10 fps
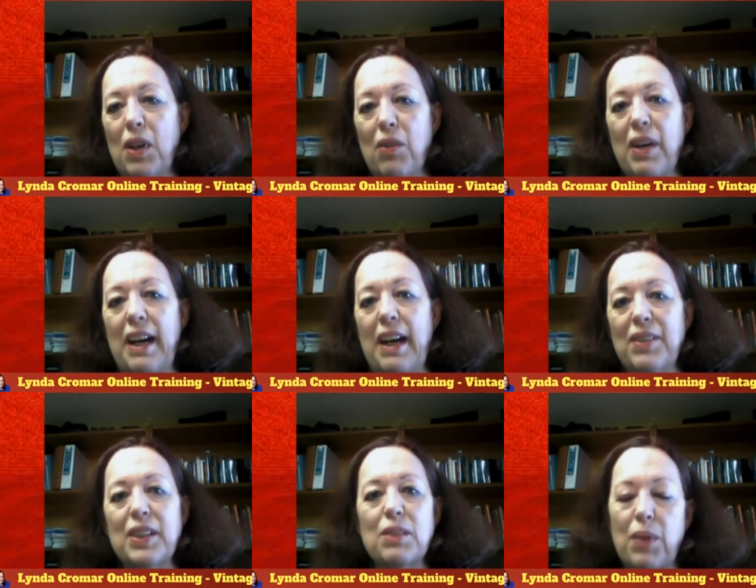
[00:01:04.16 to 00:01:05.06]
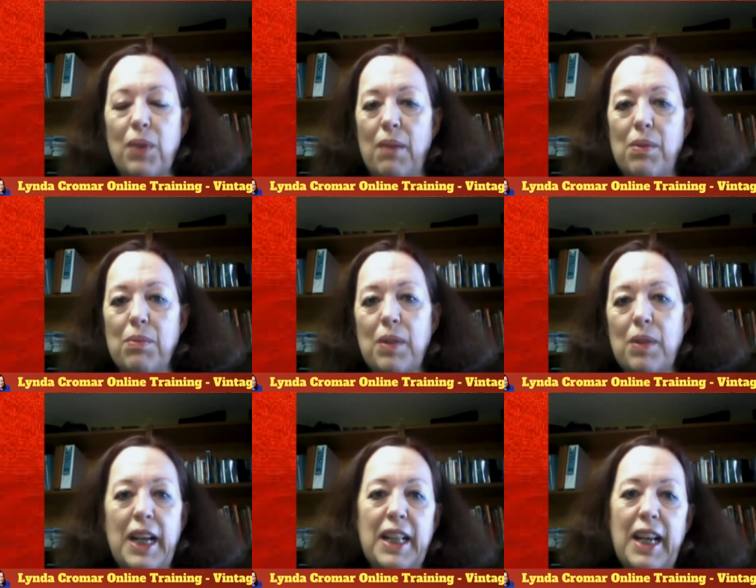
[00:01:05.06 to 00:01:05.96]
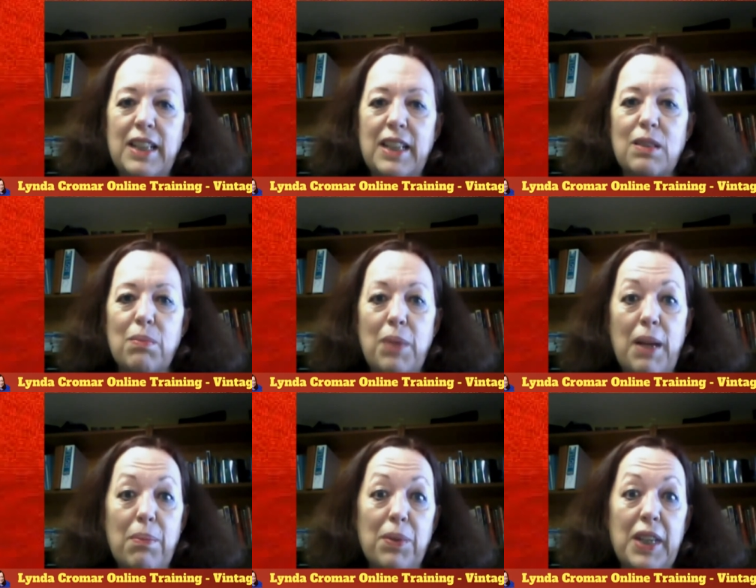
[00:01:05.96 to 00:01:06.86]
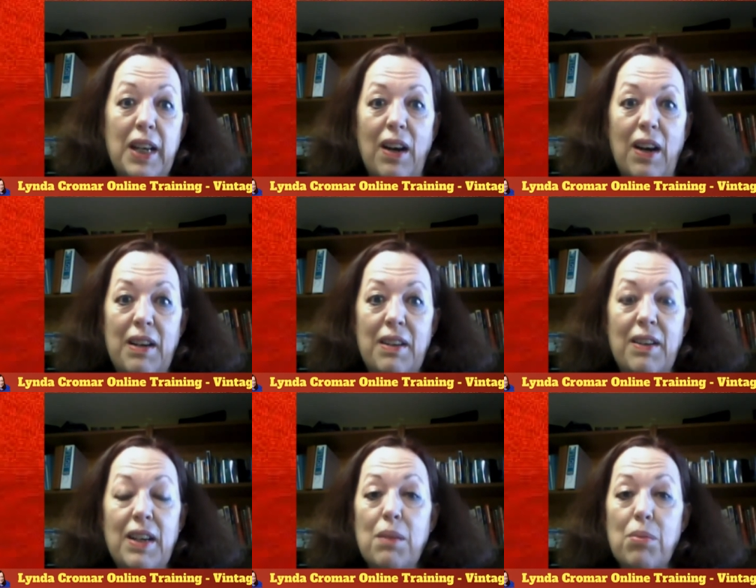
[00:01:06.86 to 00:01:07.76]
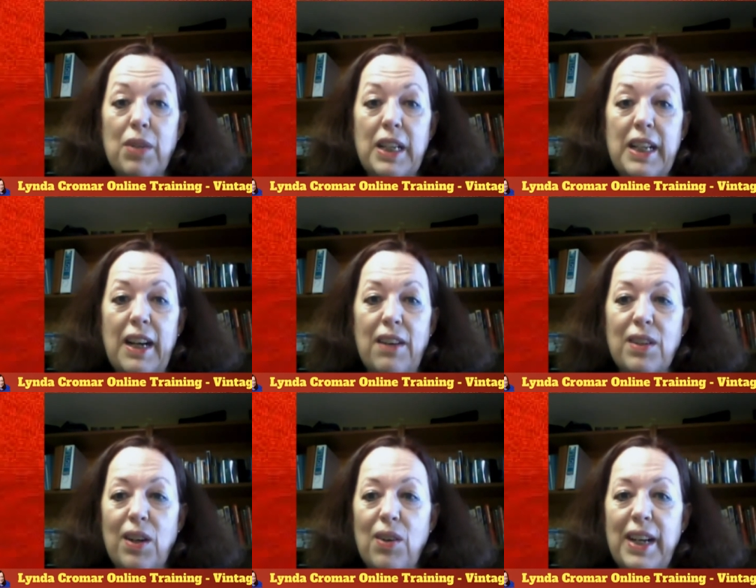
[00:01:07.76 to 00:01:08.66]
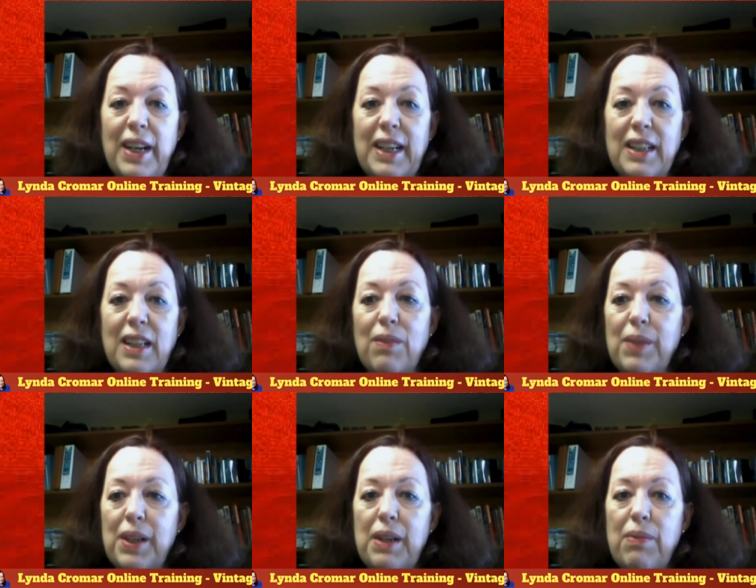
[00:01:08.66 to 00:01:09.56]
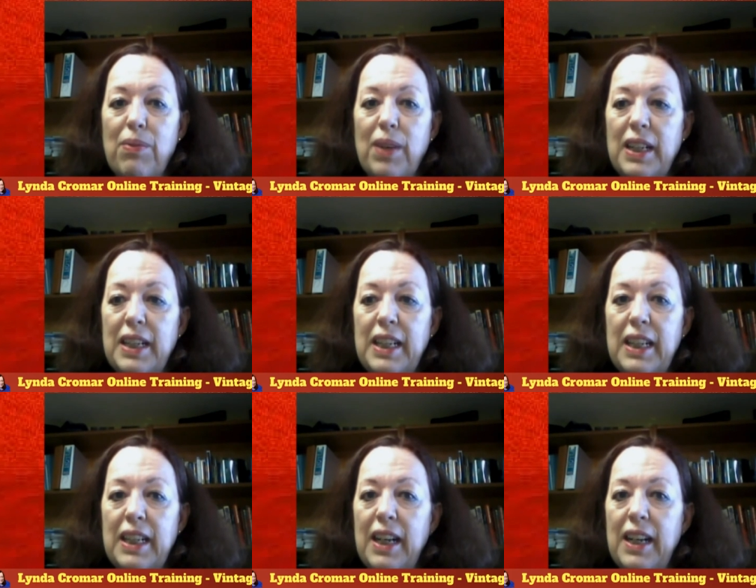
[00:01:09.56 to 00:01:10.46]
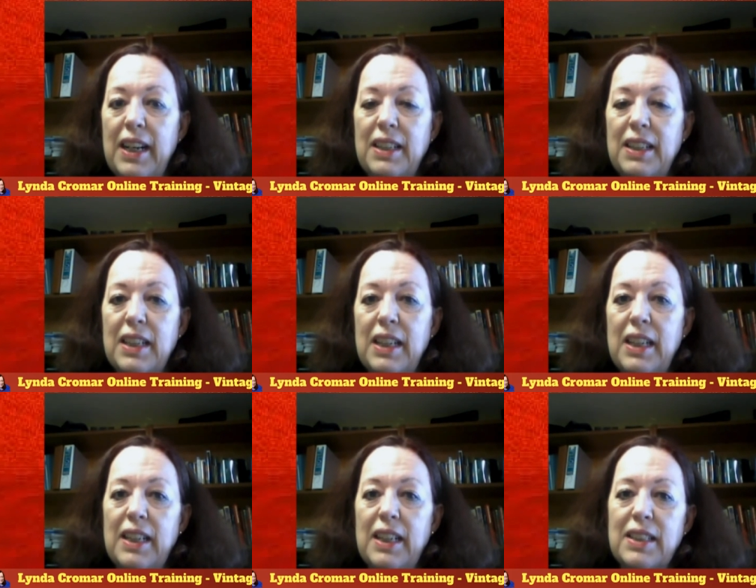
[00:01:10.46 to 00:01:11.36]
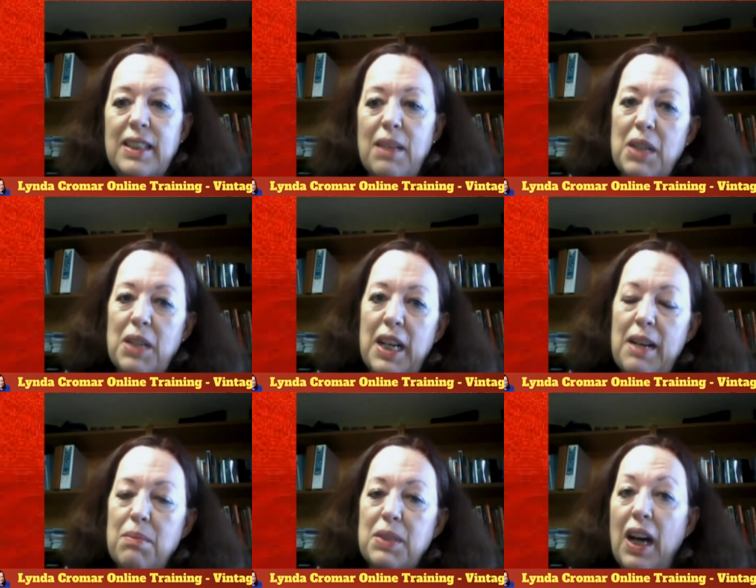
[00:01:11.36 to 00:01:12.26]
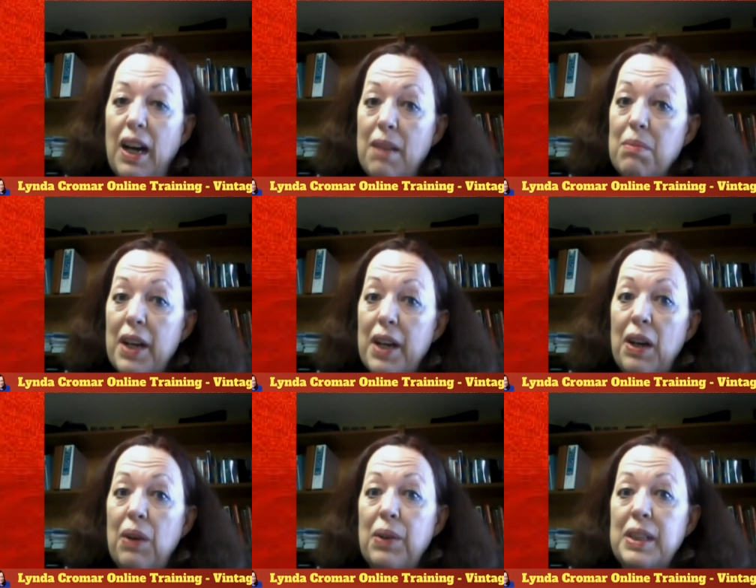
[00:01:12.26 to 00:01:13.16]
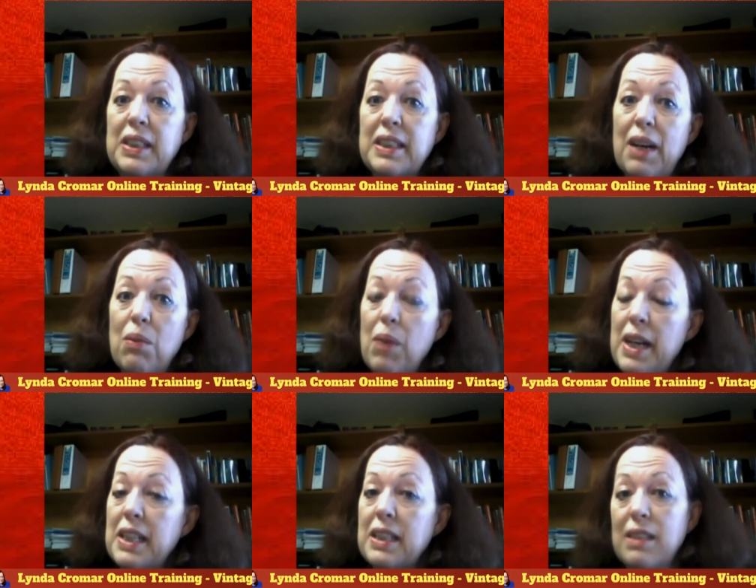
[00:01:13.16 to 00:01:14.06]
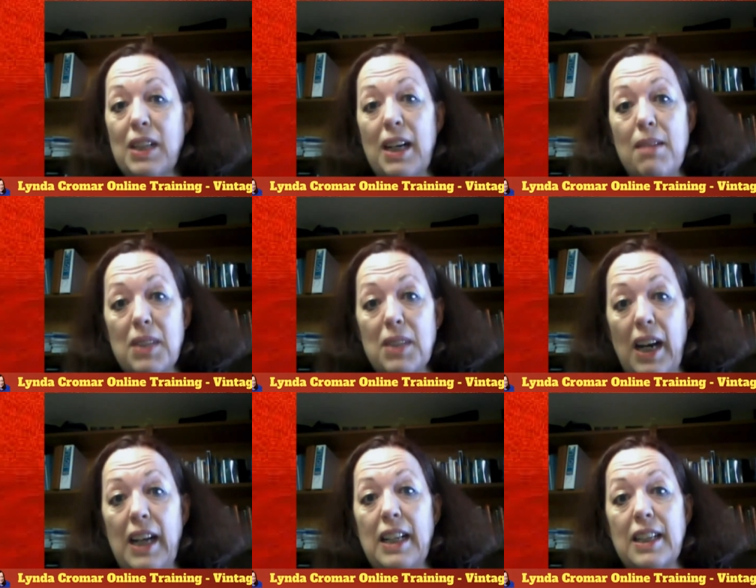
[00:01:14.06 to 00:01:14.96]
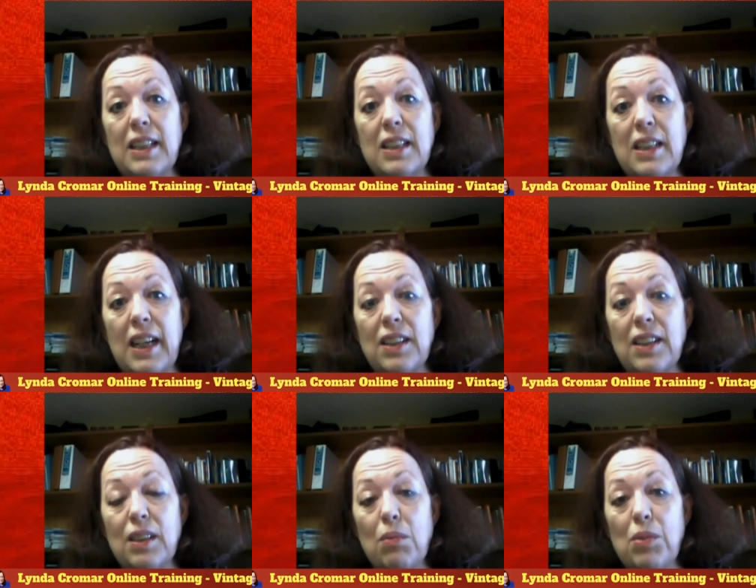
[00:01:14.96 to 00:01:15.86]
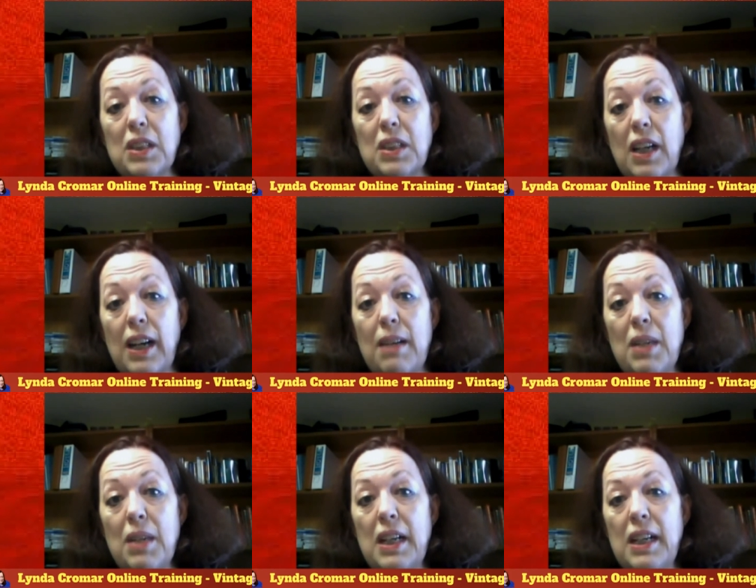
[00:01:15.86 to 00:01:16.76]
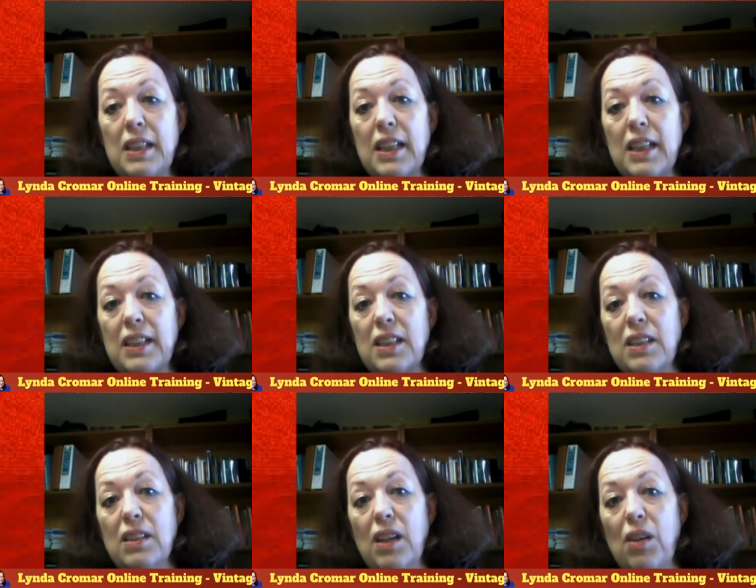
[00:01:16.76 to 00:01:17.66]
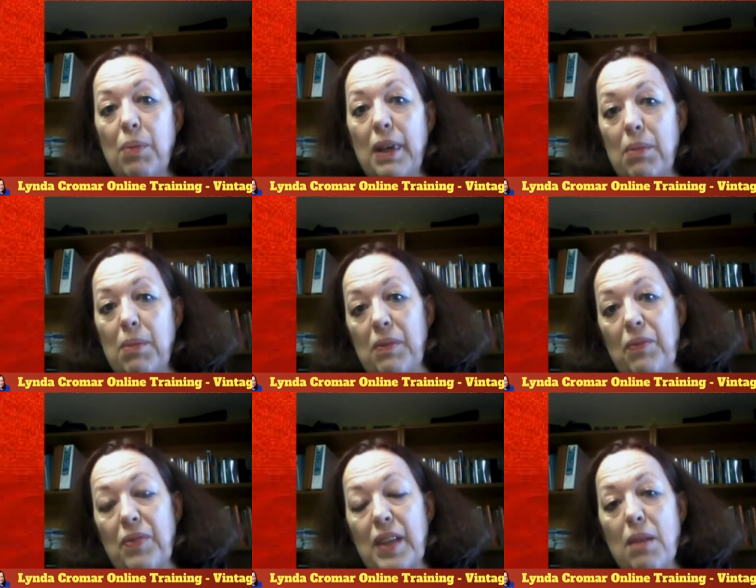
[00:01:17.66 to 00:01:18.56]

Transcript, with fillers: don't have this problem, and that is people that are pretty outgoing and they're very friendly. And sometimes I'm not always that way. Sometimes I like to take a little more time to get to know people.